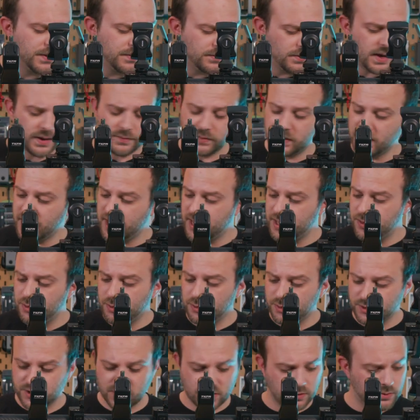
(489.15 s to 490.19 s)
You have the
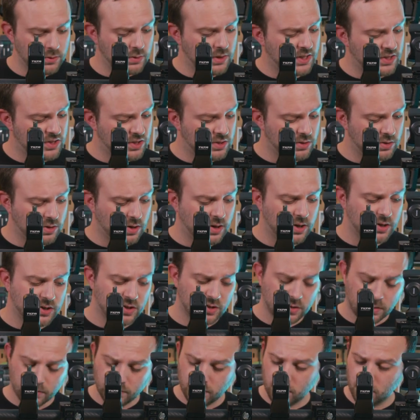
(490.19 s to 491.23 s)
handle, so you can start,
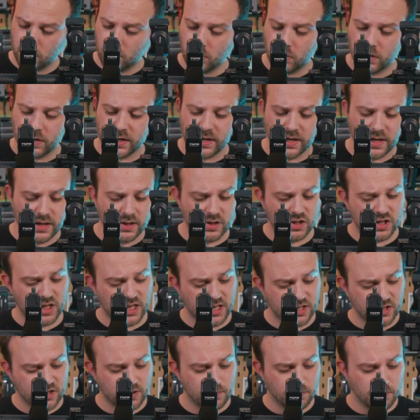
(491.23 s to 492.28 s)
stop recording,
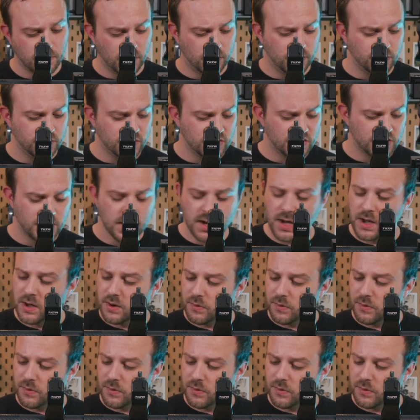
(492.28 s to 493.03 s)
change the modes,